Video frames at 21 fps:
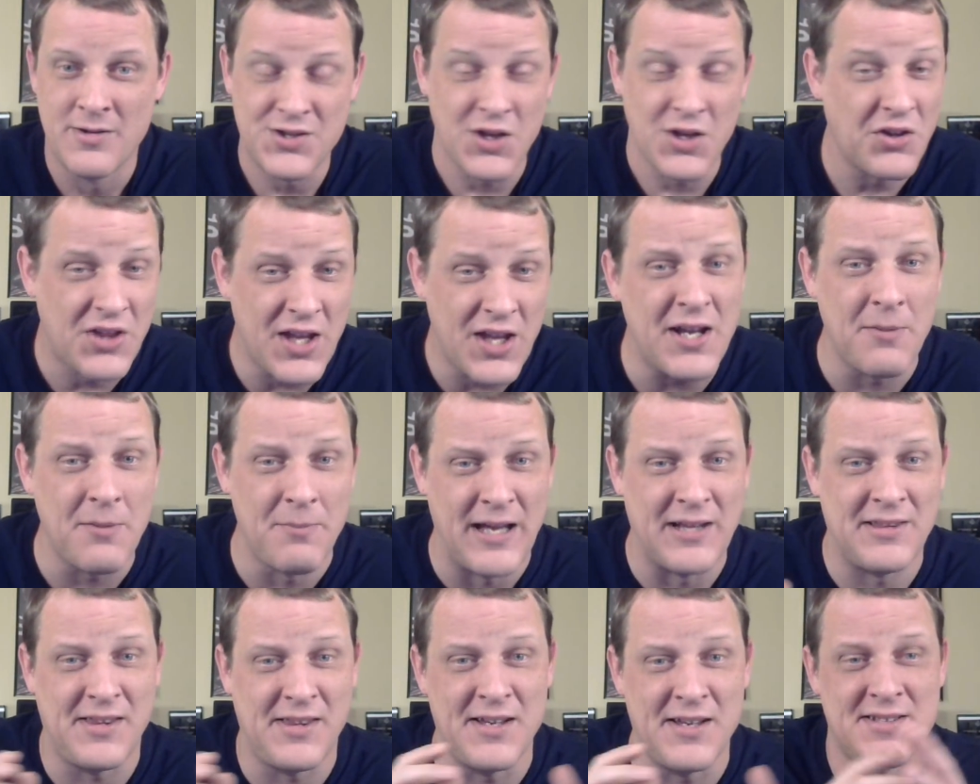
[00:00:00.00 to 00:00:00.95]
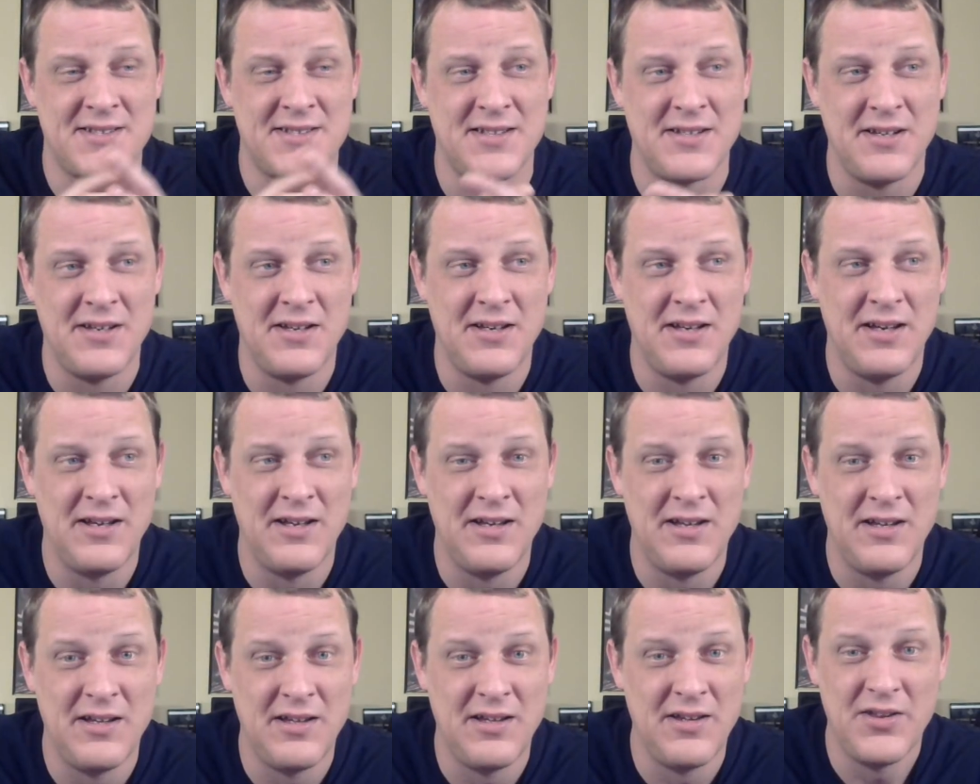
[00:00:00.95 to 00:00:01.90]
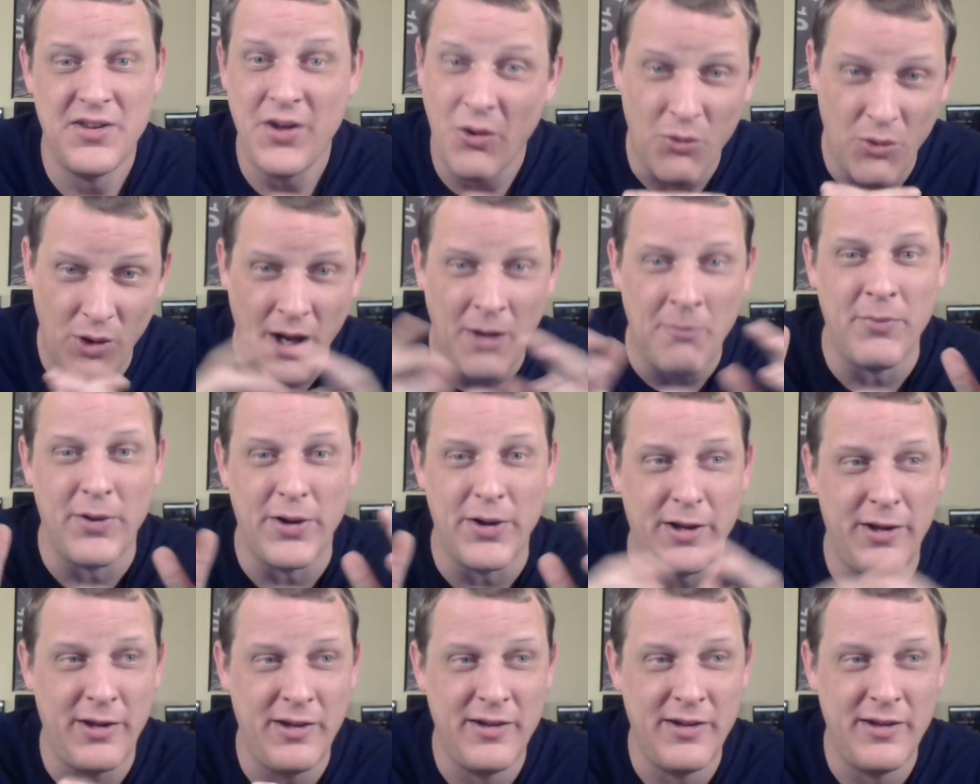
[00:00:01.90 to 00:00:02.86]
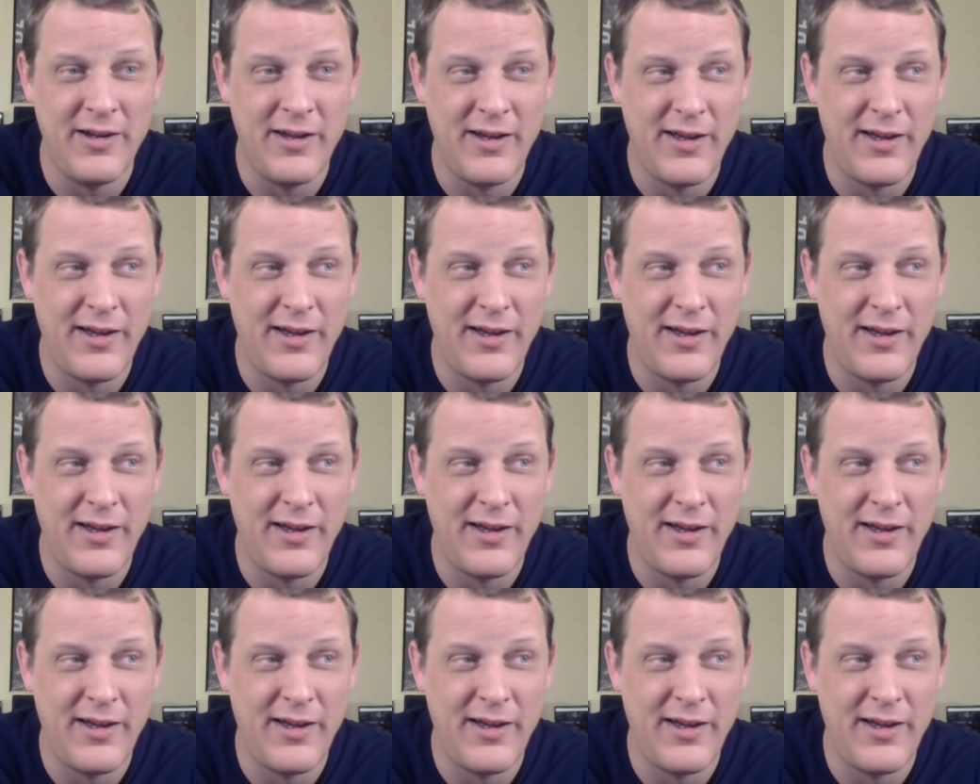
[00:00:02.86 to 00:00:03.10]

So think about this. The Rumble